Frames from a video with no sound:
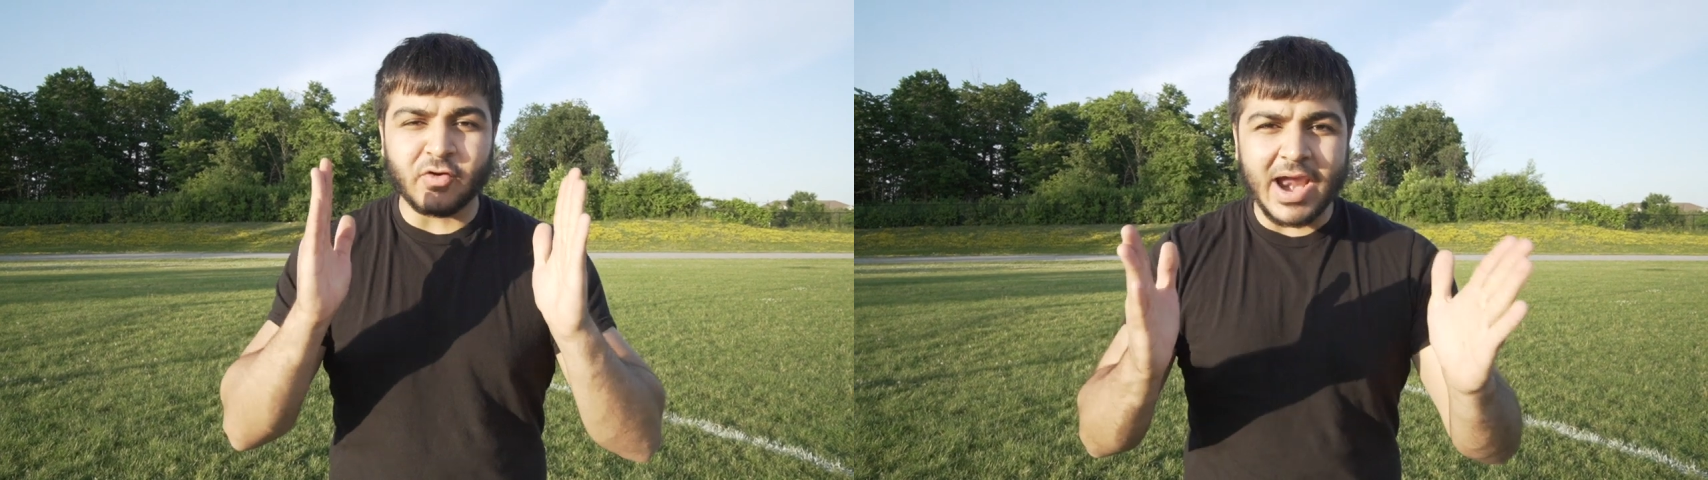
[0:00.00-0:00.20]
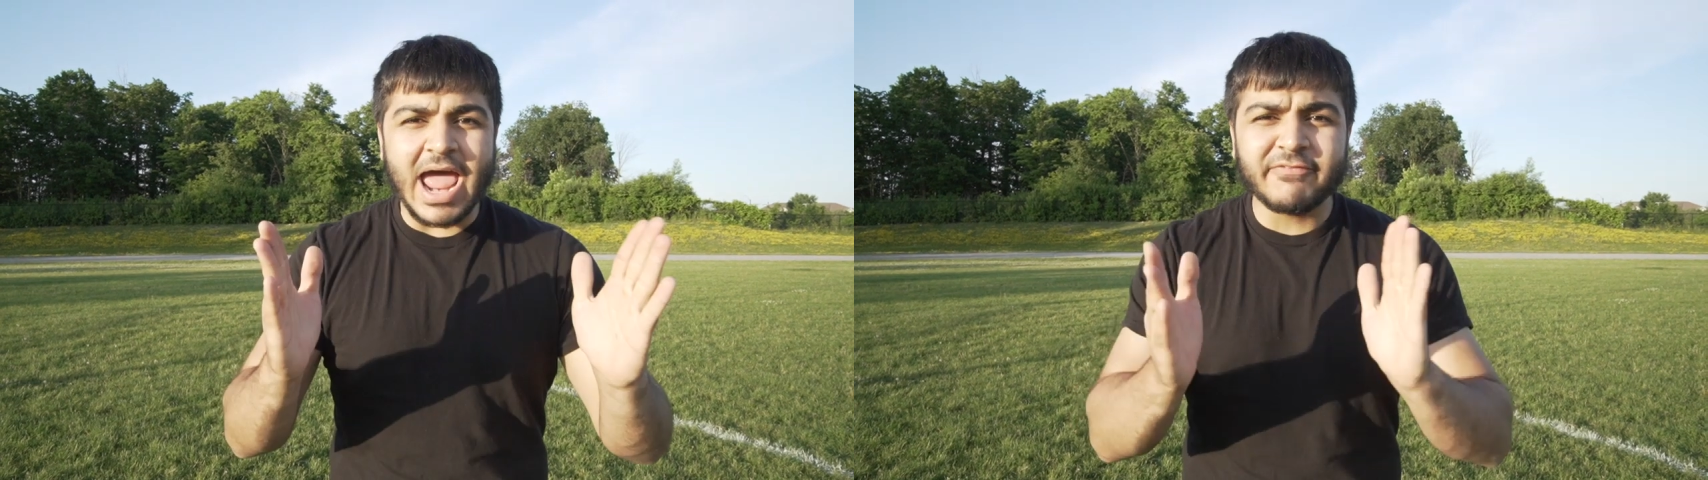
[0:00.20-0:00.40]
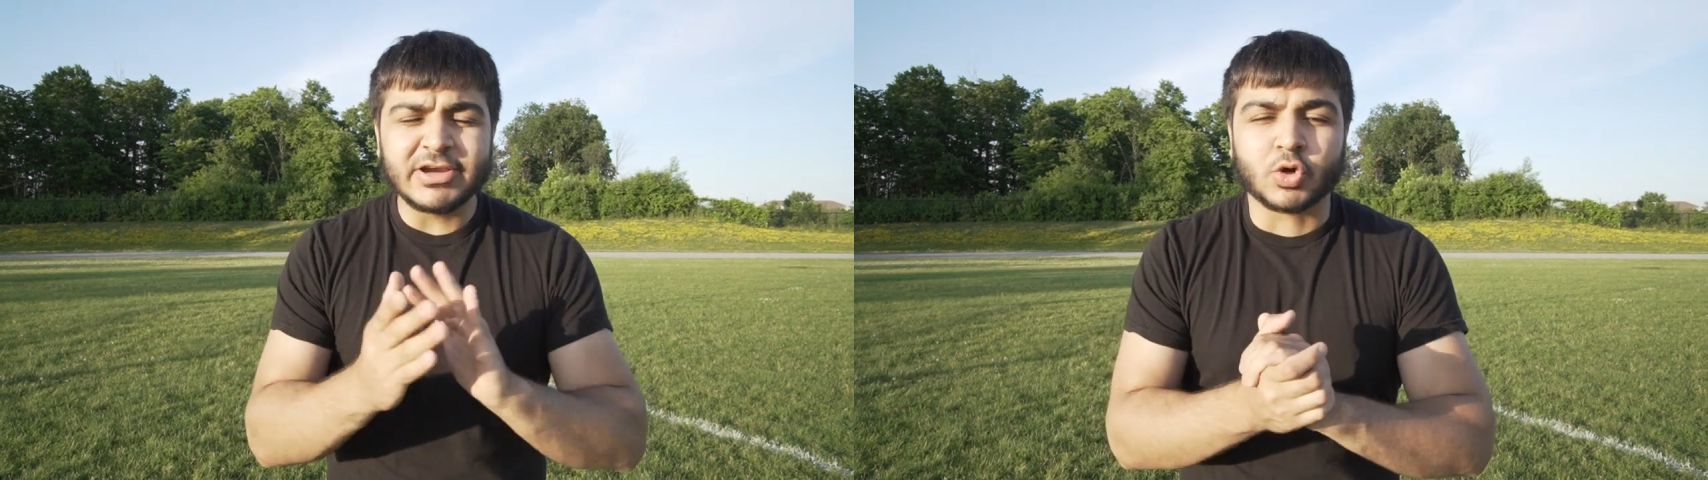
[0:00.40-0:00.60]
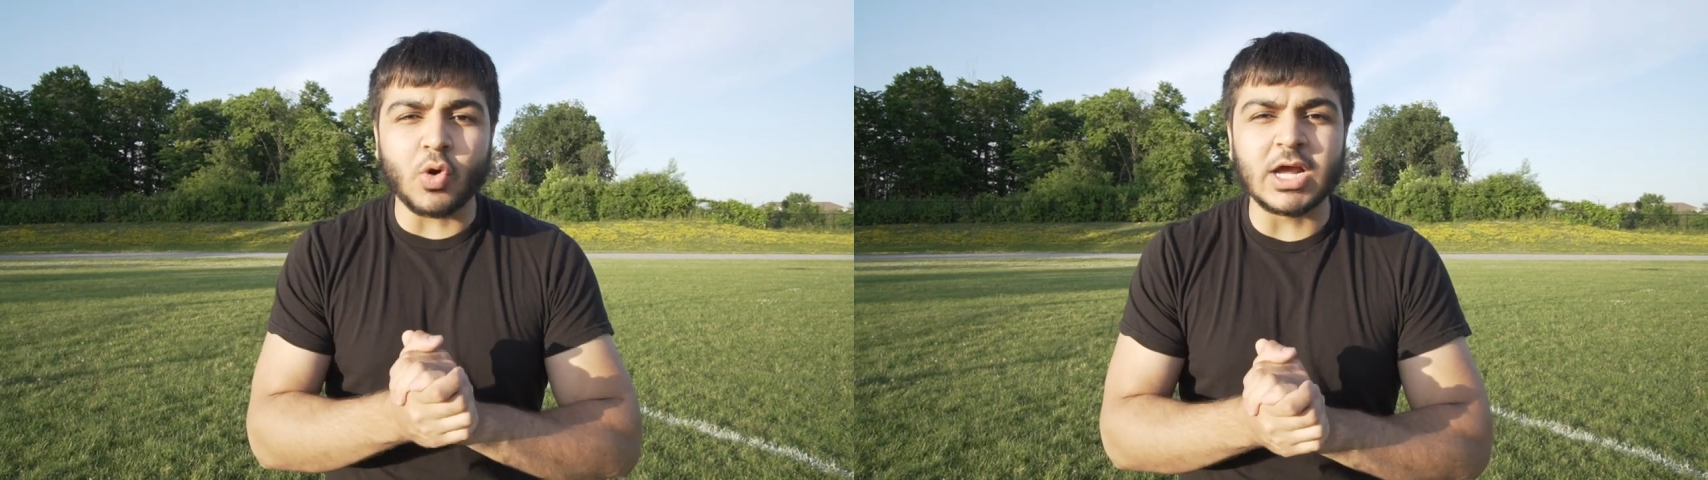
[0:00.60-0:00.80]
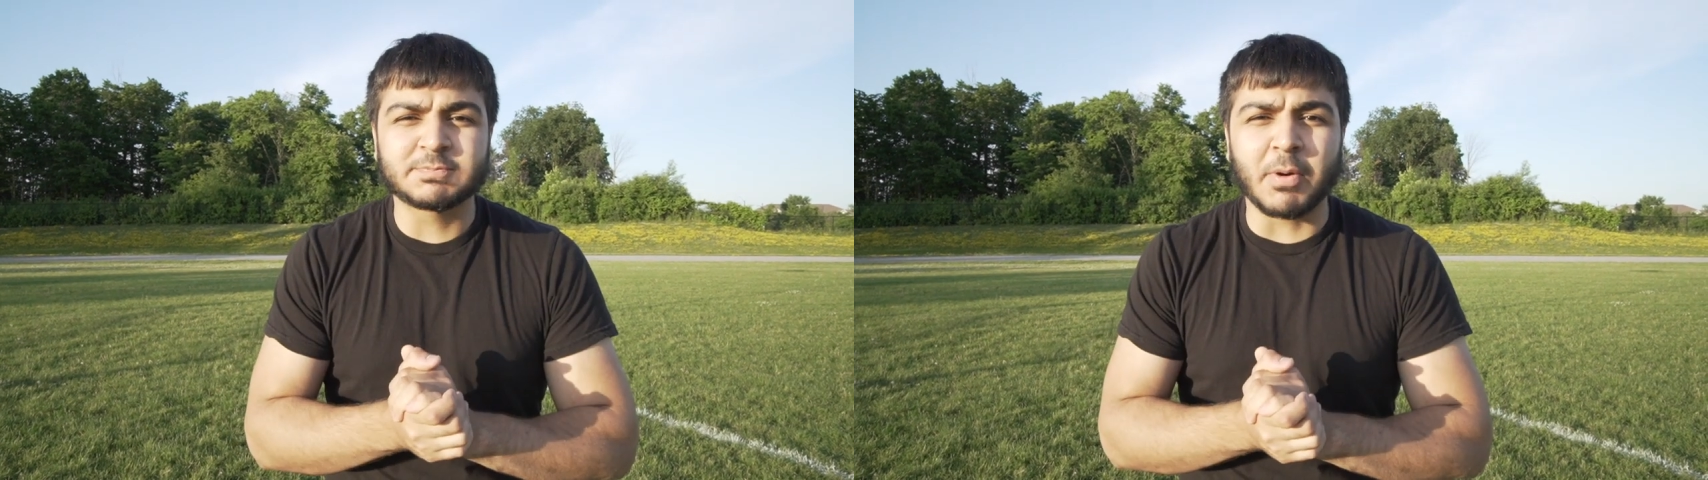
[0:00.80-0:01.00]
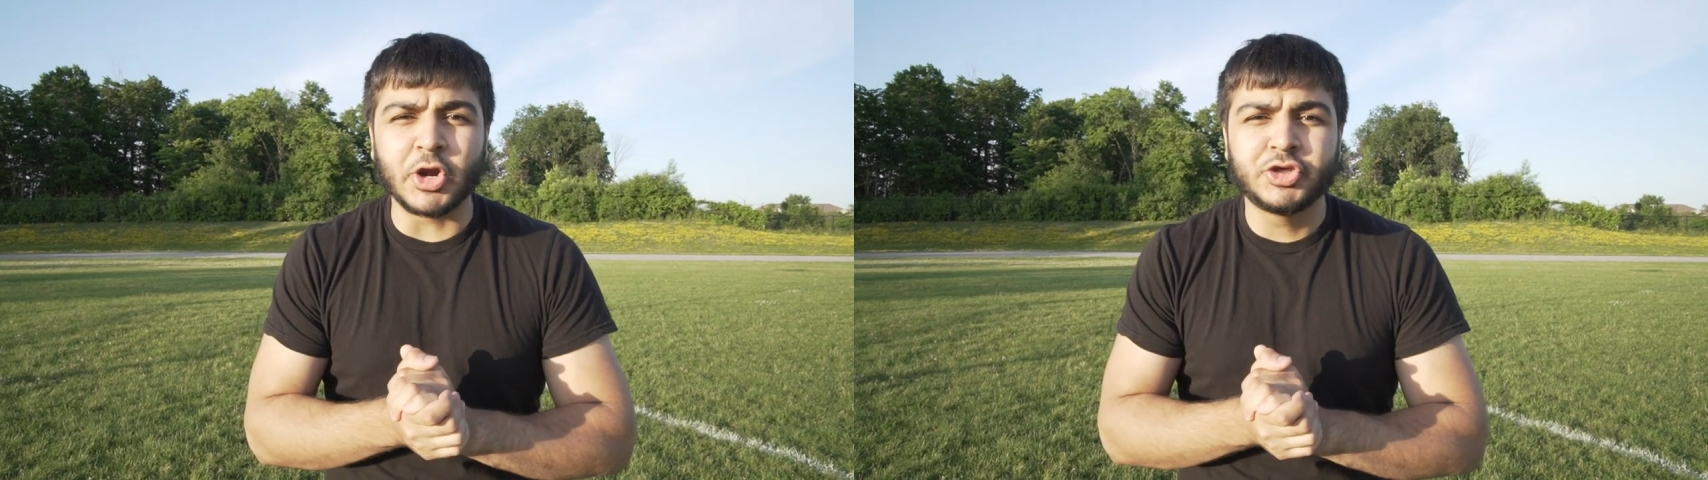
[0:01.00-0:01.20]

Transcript: For every crossbar